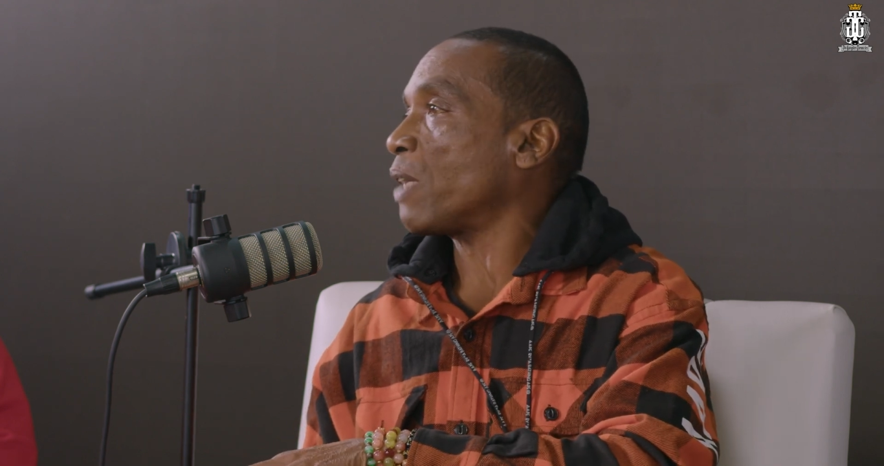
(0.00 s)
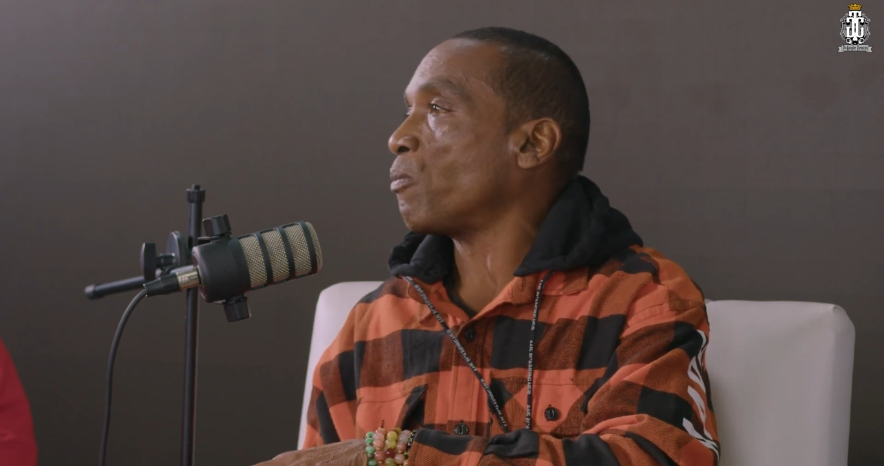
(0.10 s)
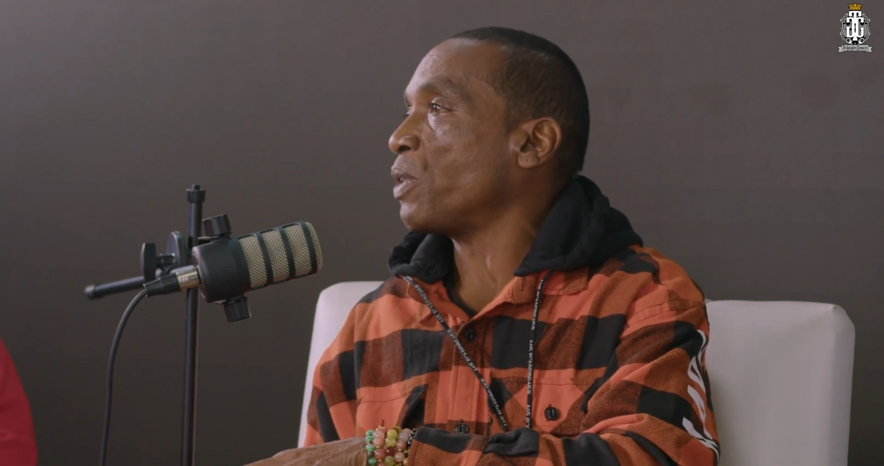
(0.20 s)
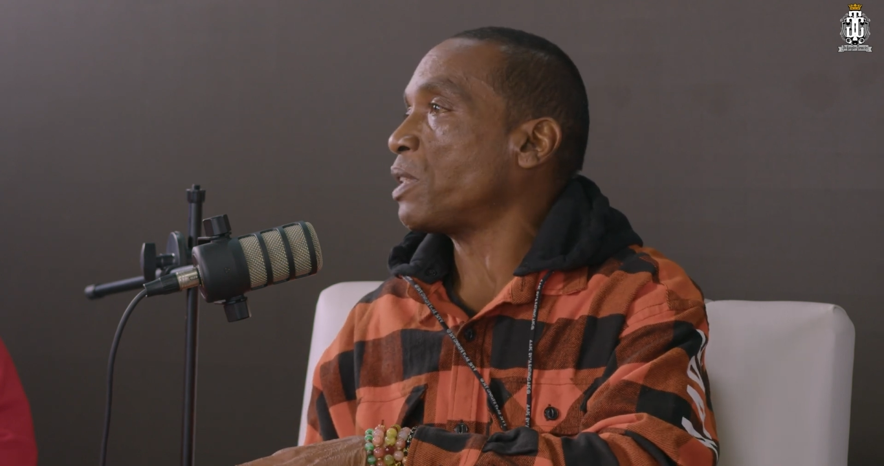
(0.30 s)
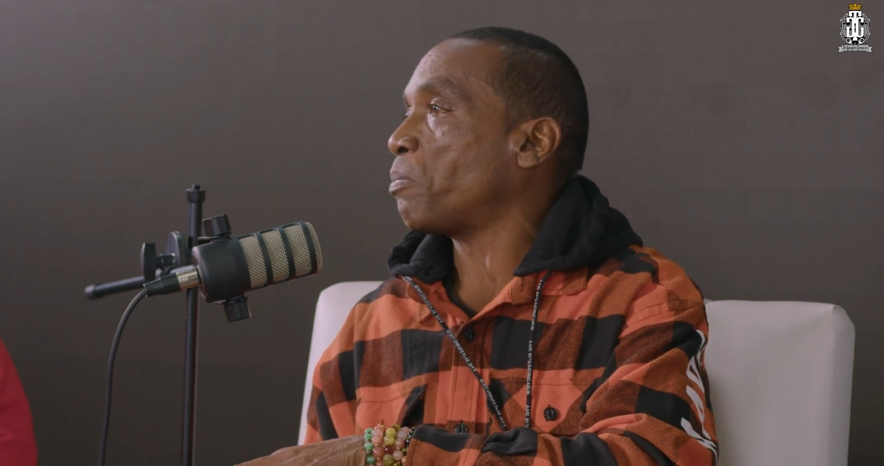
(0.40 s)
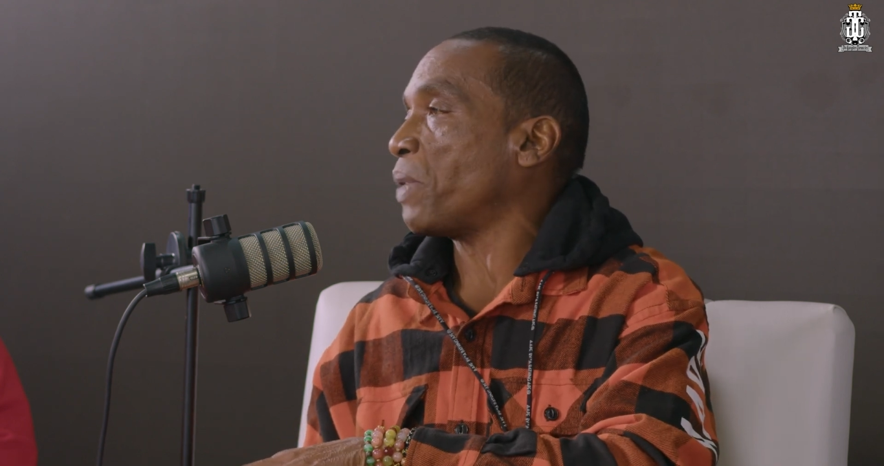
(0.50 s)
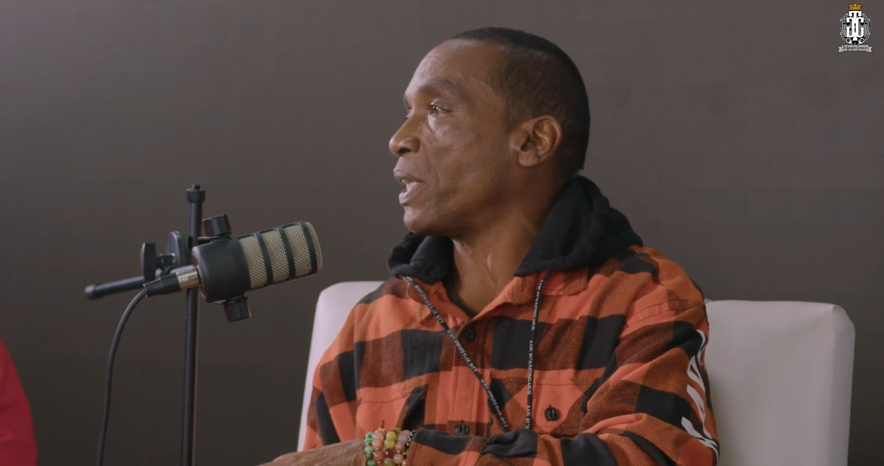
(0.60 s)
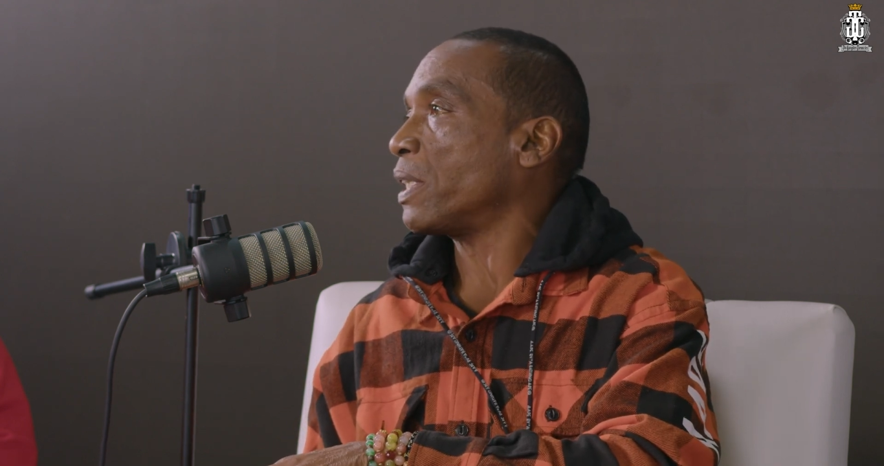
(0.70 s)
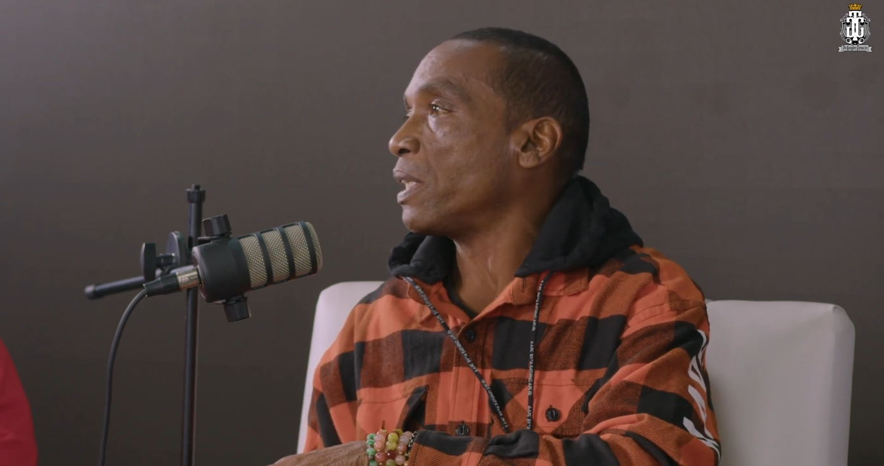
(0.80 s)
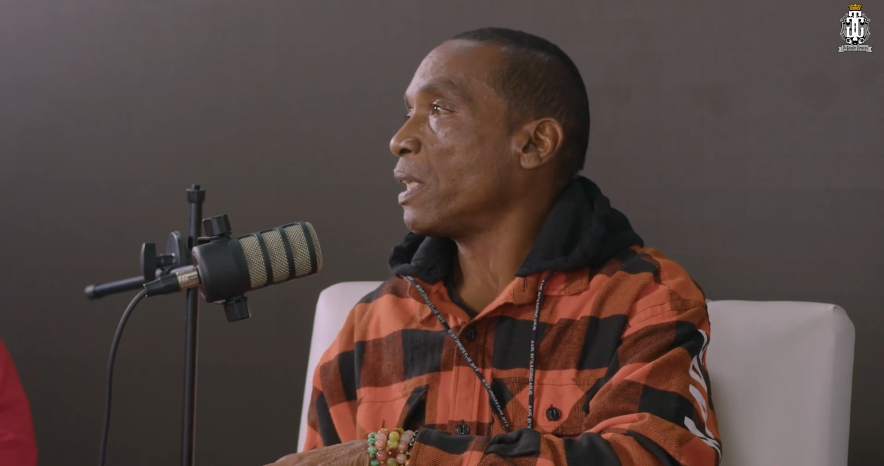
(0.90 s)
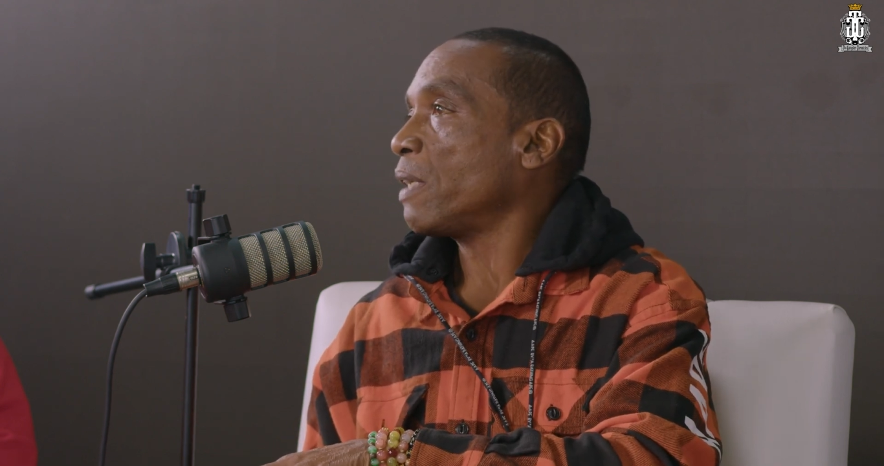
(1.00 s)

that we spend,